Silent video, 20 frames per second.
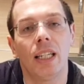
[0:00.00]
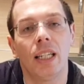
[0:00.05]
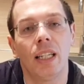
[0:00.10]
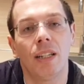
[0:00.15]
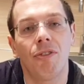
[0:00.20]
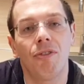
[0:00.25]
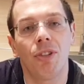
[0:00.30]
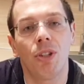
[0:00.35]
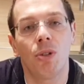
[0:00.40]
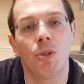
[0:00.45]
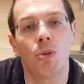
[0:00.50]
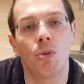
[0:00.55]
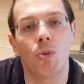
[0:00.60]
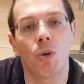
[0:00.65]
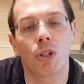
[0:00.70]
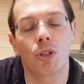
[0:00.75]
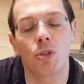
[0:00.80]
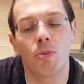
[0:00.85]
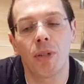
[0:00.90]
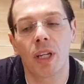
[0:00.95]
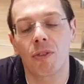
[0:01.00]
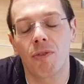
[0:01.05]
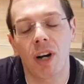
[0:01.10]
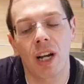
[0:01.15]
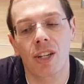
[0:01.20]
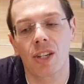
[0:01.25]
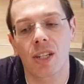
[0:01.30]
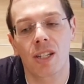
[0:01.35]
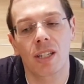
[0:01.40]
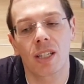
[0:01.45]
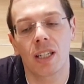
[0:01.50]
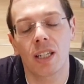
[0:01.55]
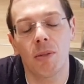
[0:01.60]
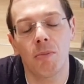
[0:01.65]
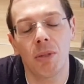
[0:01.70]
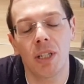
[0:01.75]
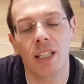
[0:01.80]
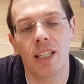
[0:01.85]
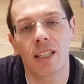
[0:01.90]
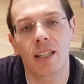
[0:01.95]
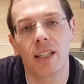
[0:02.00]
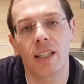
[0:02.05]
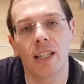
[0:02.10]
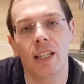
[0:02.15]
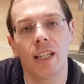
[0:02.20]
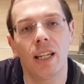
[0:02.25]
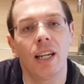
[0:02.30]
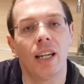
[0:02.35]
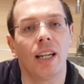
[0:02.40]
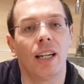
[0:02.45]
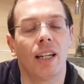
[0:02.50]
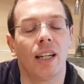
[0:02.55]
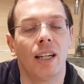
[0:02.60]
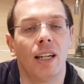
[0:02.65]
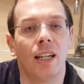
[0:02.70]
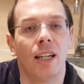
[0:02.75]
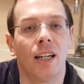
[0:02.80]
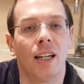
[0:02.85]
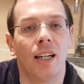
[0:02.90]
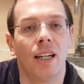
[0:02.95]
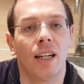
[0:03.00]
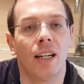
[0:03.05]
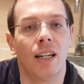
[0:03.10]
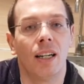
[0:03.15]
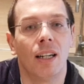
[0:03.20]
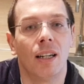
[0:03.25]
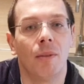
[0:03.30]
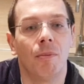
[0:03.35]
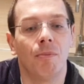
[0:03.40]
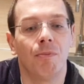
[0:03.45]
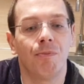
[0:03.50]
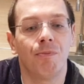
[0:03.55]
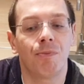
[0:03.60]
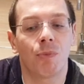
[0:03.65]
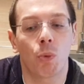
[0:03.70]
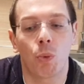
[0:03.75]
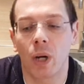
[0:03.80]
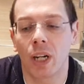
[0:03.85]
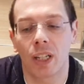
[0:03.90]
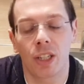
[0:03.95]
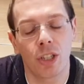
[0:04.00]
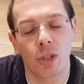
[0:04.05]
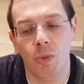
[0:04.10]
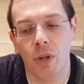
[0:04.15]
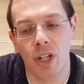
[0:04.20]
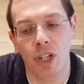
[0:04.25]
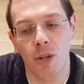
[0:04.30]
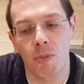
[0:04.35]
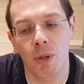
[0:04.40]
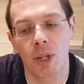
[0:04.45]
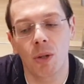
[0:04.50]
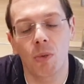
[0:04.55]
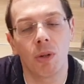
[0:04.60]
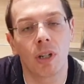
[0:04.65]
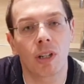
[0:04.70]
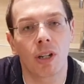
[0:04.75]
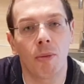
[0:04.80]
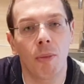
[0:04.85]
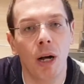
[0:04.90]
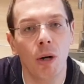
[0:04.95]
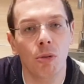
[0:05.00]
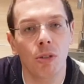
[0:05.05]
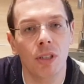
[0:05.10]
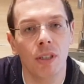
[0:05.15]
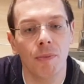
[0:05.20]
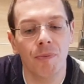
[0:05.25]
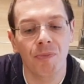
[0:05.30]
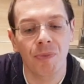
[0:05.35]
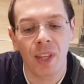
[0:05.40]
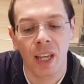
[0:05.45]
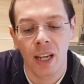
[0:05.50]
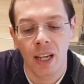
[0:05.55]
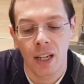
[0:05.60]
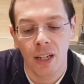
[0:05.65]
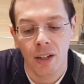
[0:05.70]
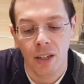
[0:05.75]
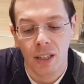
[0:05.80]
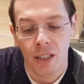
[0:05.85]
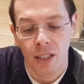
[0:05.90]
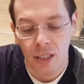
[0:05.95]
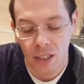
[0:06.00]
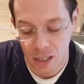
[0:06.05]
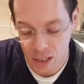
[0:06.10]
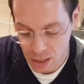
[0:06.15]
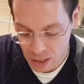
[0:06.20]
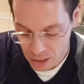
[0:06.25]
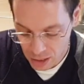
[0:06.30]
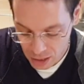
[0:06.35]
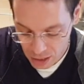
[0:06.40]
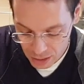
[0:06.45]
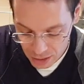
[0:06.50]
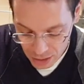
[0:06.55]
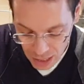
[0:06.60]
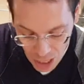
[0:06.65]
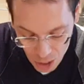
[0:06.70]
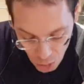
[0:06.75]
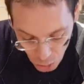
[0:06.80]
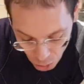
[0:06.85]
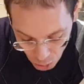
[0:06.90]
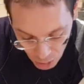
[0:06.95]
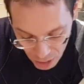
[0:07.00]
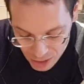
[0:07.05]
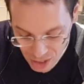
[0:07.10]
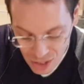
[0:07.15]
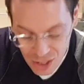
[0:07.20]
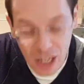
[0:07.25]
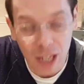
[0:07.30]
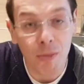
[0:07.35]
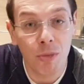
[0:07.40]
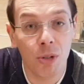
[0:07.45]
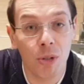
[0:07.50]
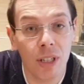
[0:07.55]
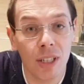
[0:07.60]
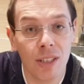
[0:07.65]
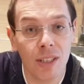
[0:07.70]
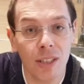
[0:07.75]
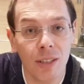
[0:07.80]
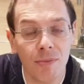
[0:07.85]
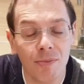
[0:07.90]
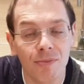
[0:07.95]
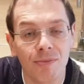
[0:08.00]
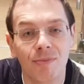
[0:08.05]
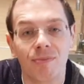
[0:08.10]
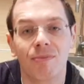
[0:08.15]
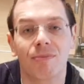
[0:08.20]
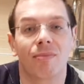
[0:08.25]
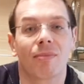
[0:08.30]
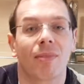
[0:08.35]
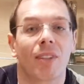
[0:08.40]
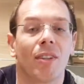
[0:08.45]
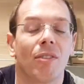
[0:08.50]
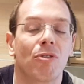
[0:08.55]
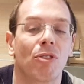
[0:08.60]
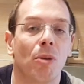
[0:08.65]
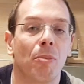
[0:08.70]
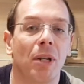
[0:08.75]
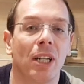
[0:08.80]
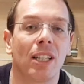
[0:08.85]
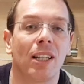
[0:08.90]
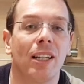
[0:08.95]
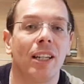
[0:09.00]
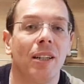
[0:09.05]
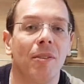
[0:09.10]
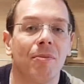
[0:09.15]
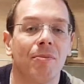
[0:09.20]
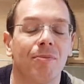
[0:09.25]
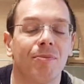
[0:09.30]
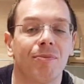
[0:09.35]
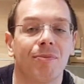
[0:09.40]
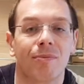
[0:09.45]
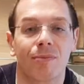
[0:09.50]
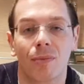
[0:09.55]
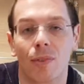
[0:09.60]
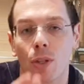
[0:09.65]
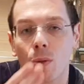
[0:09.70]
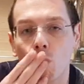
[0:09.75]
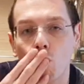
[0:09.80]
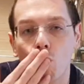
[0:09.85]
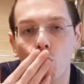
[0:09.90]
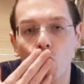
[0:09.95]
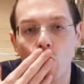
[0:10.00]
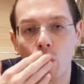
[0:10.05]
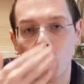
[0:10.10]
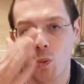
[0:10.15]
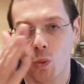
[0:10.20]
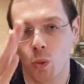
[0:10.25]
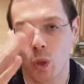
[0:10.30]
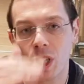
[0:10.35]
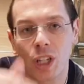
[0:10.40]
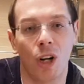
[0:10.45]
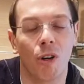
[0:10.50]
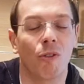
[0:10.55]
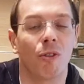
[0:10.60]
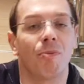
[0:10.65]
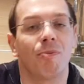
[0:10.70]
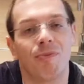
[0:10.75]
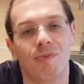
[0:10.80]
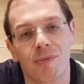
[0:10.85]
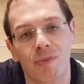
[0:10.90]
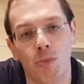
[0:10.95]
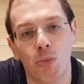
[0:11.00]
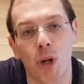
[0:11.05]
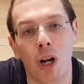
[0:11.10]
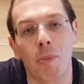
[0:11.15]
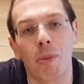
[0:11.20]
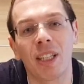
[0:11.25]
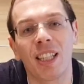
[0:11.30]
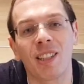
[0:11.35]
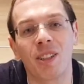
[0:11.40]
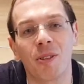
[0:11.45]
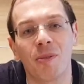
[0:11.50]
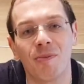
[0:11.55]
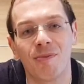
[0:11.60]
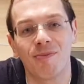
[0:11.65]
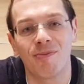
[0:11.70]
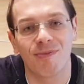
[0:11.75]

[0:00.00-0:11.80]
if you want to be advised immediately when the new recipe will come out. Now it's time to eat. From Italy, with love. Buon appetito!